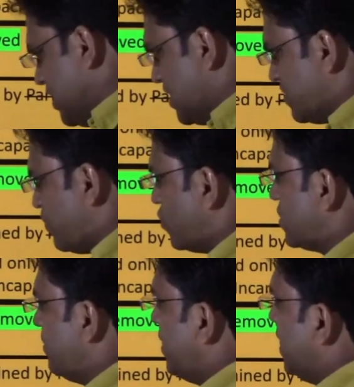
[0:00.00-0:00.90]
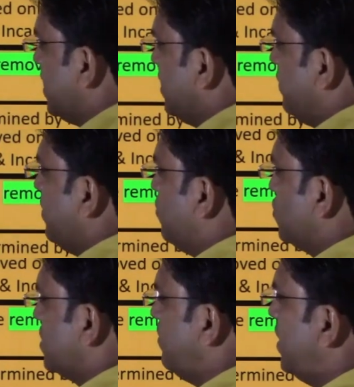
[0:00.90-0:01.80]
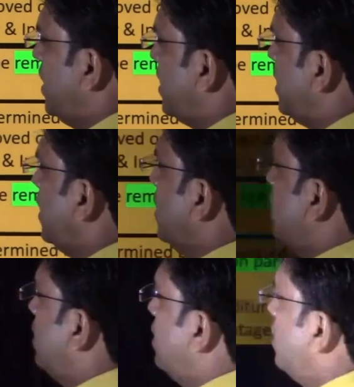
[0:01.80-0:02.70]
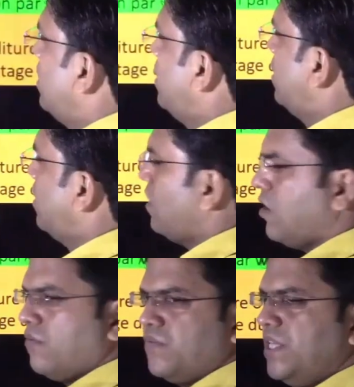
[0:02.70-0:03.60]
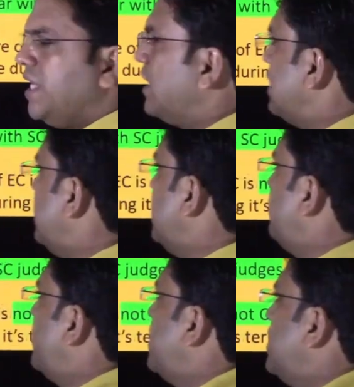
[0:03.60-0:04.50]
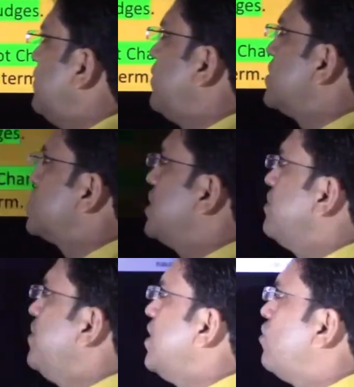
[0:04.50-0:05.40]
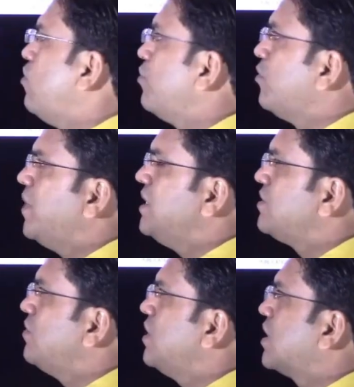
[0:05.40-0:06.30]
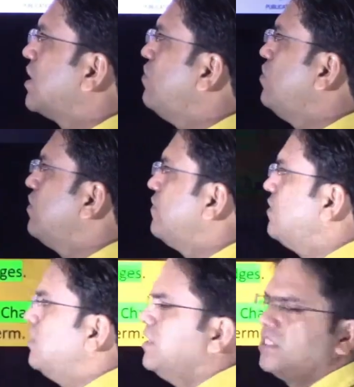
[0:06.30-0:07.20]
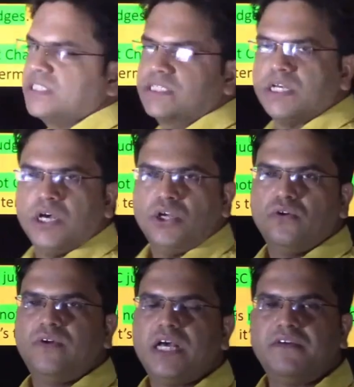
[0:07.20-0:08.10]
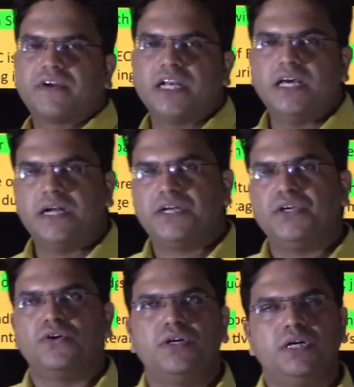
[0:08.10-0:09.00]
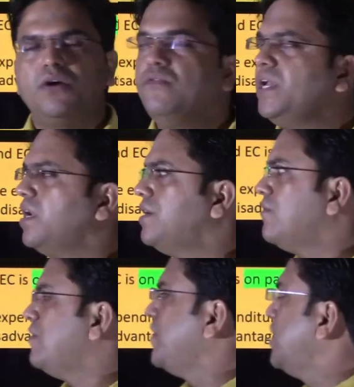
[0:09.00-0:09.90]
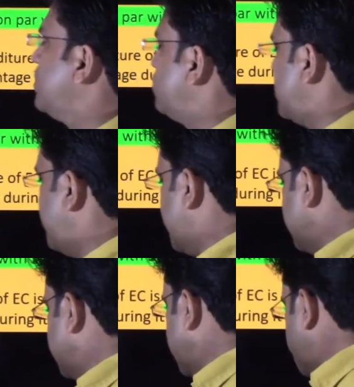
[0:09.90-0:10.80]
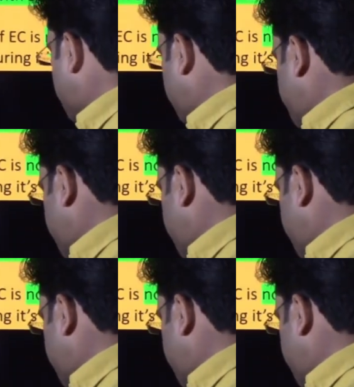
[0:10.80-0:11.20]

there is possibility, every possibility uh, of their independent functioning being compromised on account of all these things, you will have clarity on. Now we are delving into the next section of